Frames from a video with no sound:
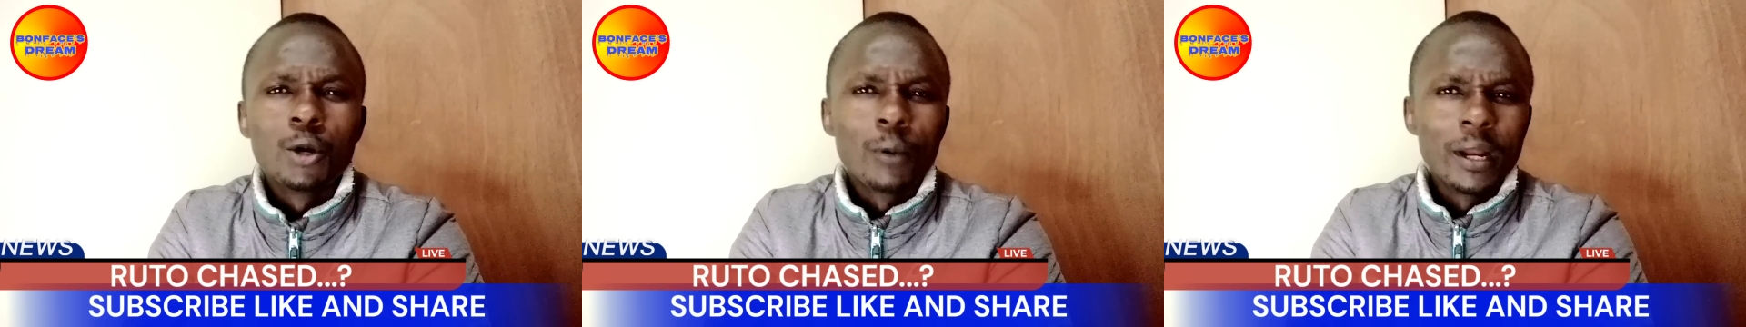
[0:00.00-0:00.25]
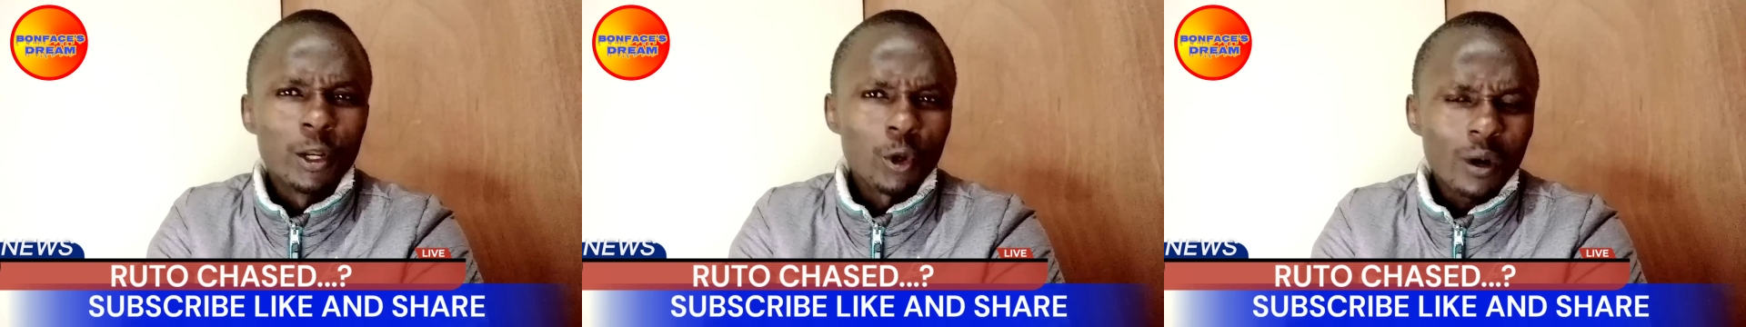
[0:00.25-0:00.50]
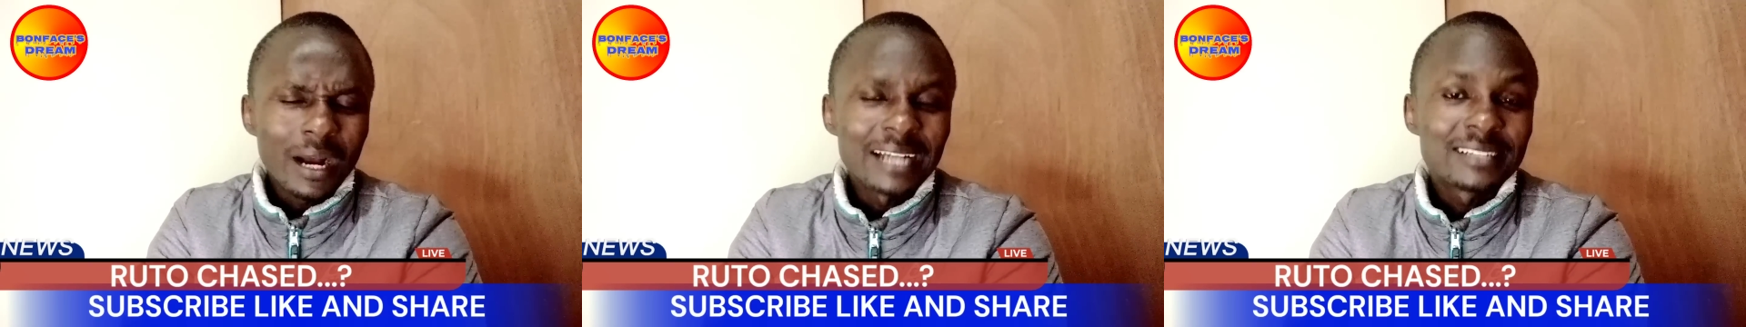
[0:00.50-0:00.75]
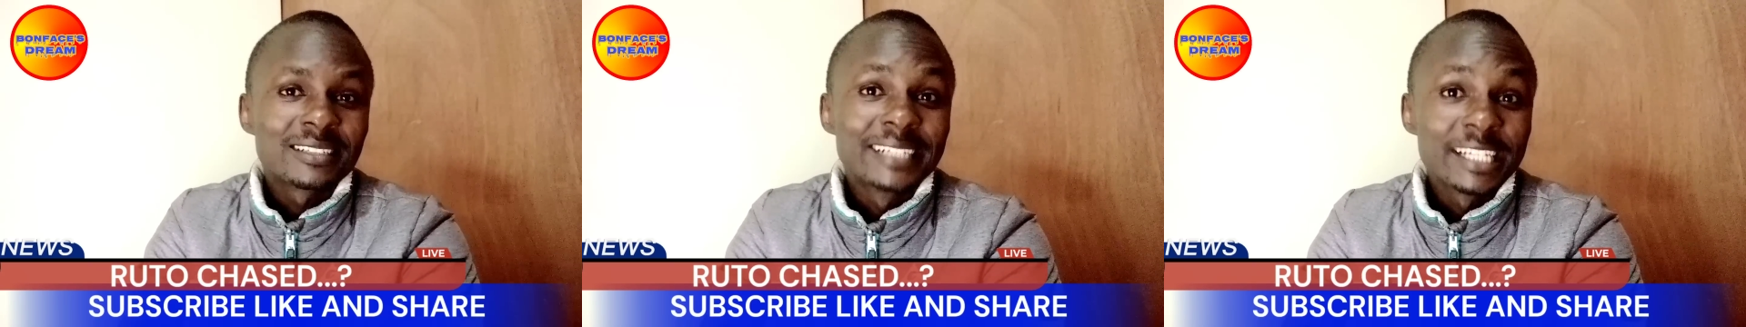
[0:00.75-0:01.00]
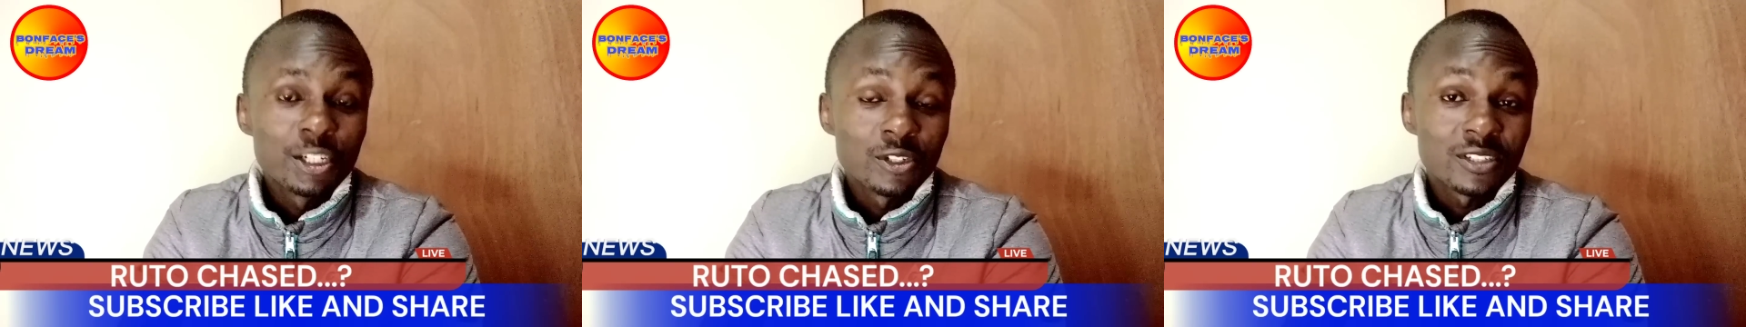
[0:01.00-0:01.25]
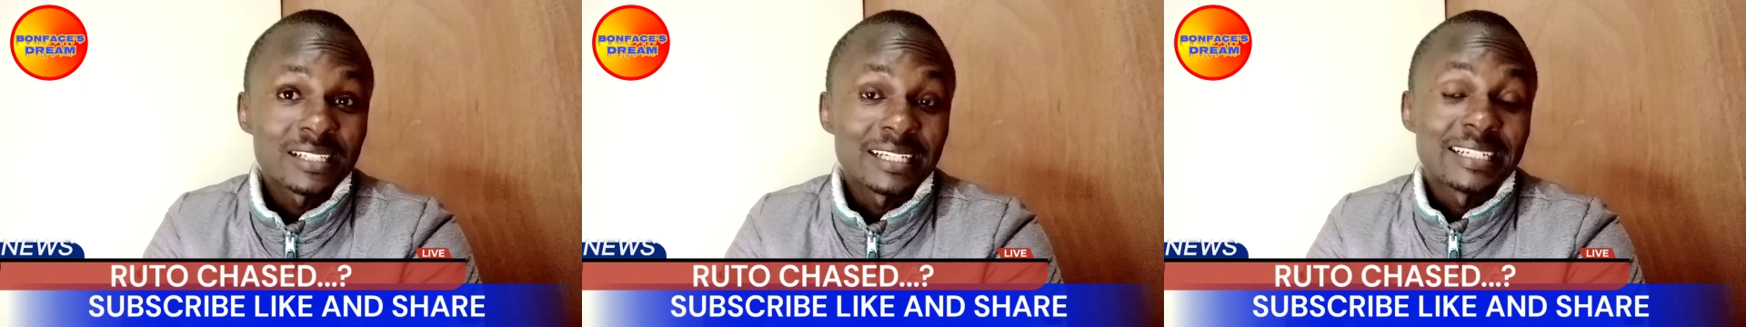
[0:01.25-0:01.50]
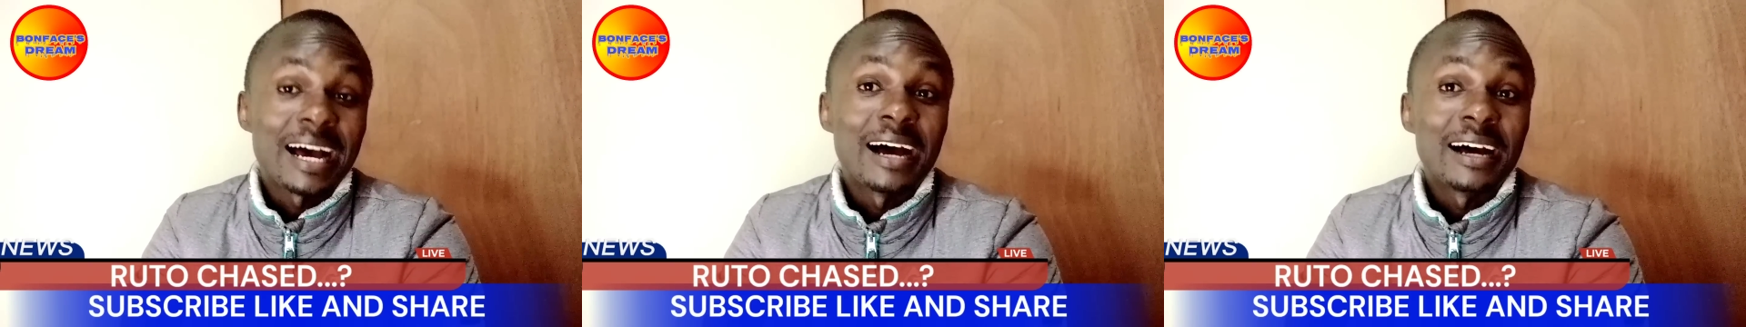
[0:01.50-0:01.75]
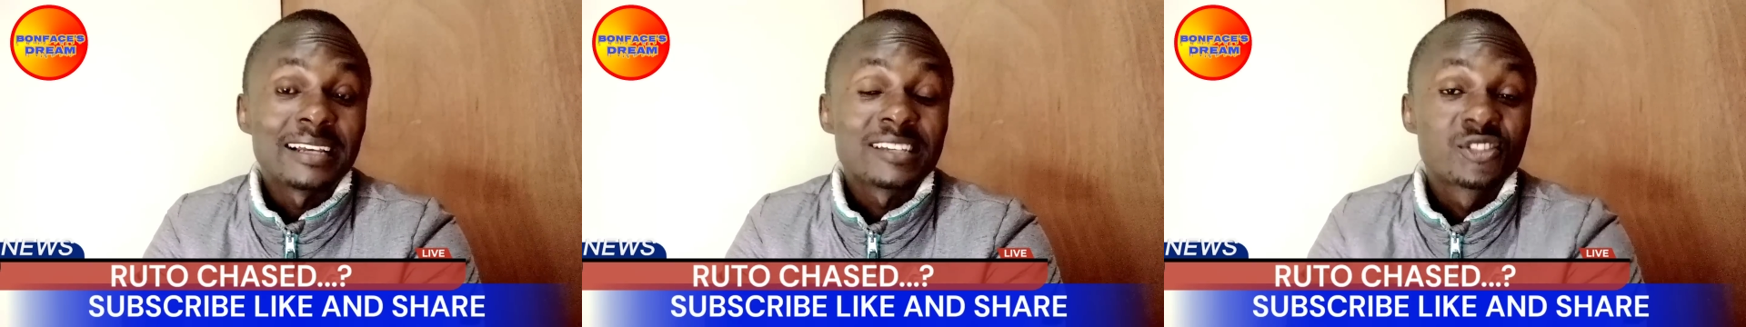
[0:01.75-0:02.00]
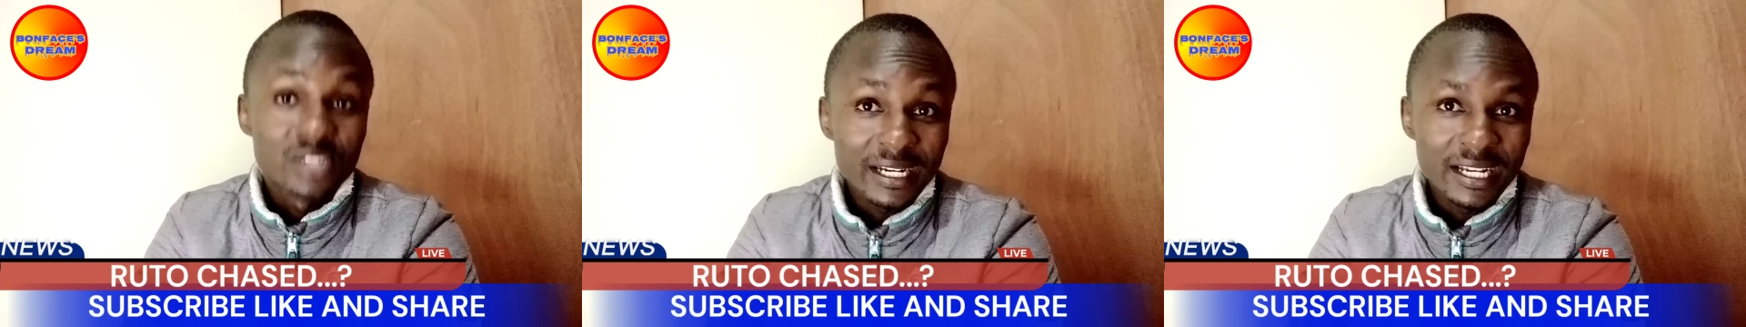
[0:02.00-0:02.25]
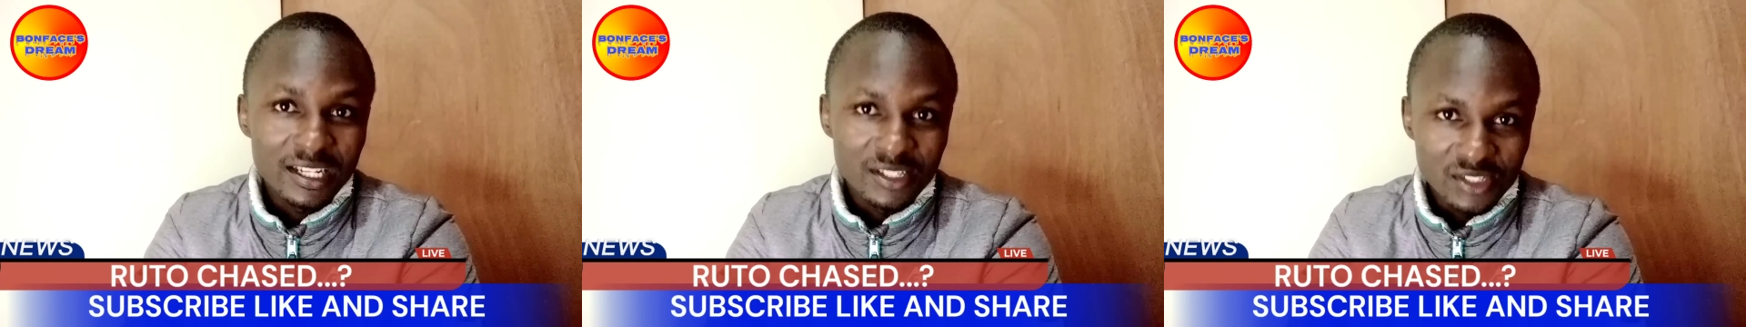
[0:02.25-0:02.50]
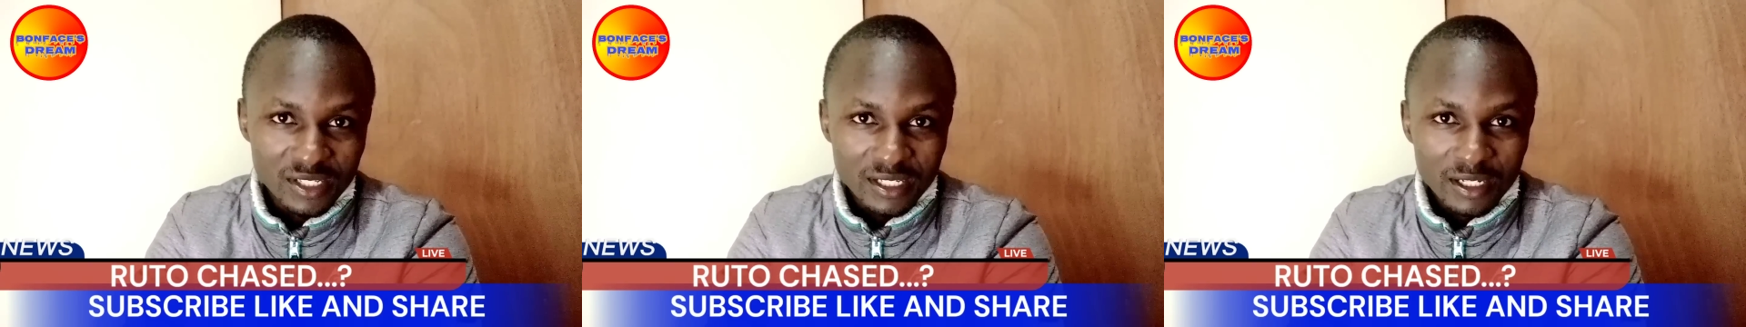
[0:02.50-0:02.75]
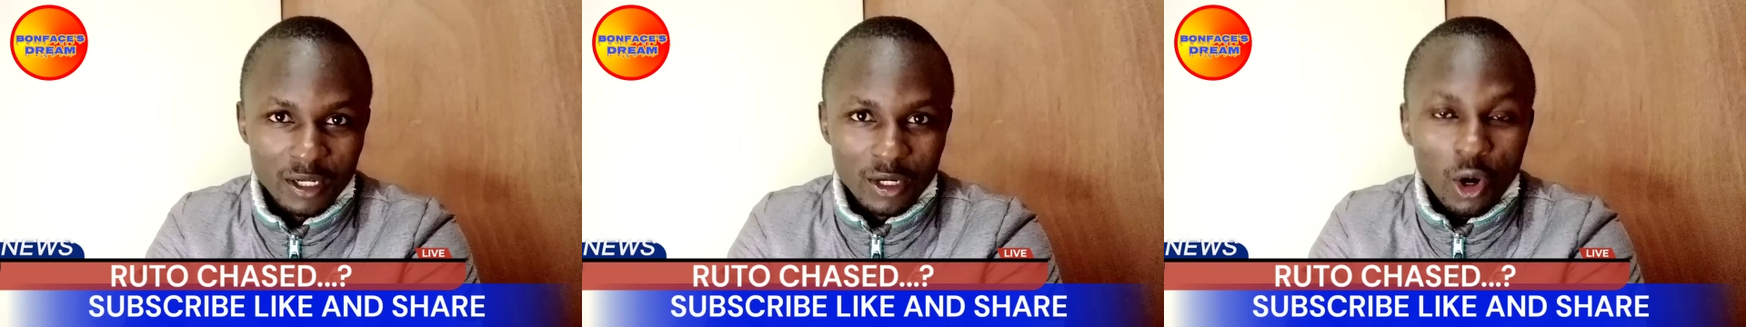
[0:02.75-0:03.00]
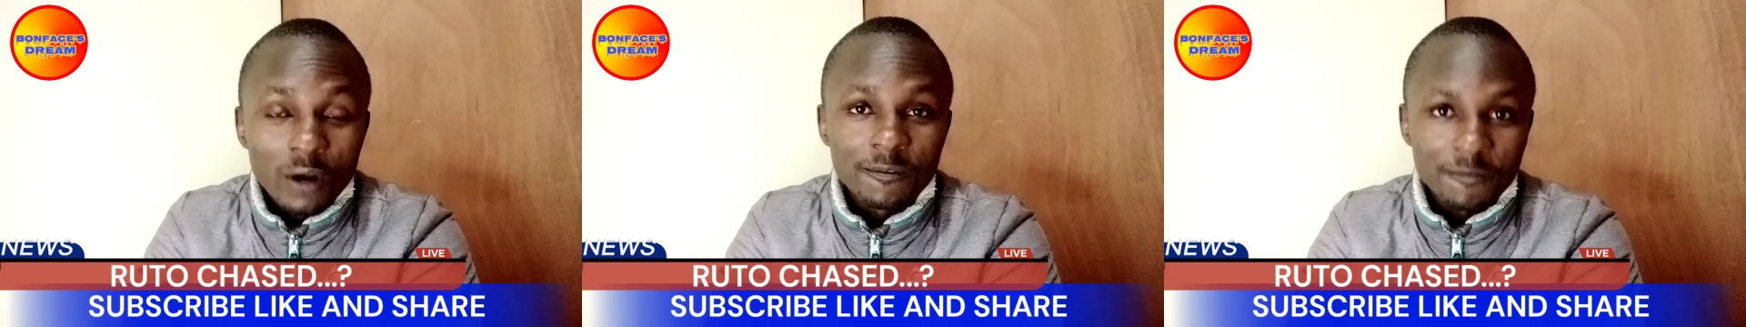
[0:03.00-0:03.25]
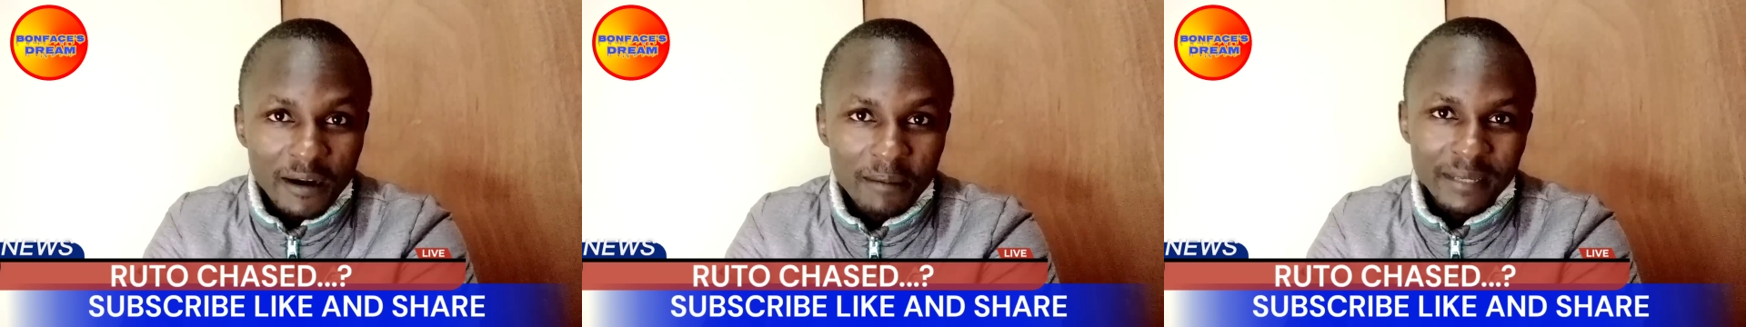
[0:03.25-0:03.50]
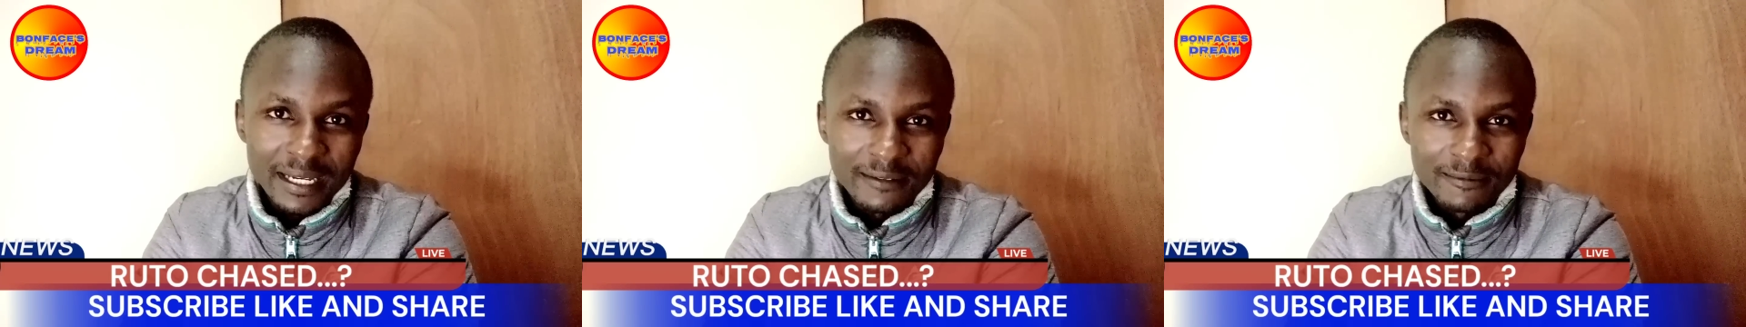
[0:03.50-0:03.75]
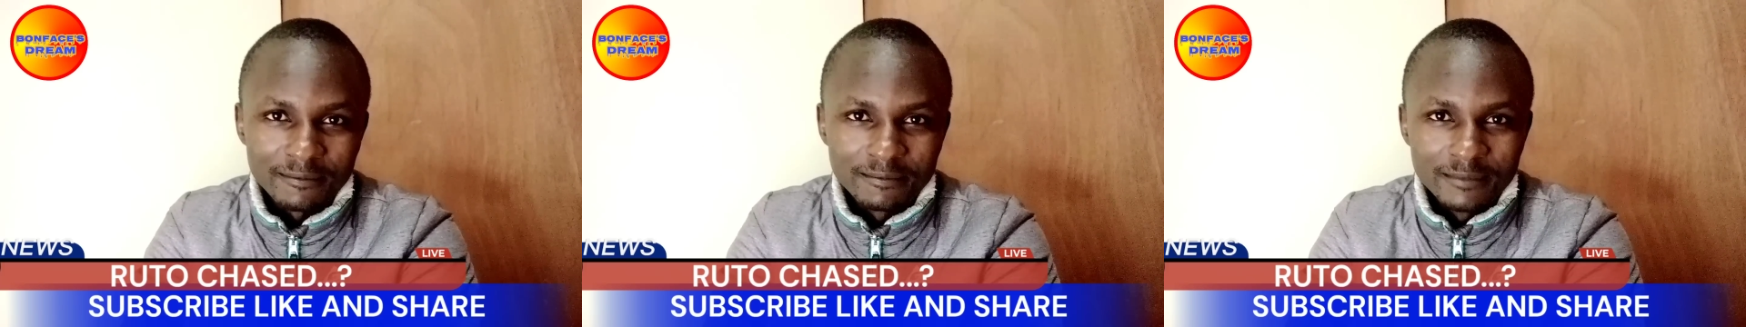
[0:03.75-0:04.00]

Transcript: When you look at regions that are serious on farming,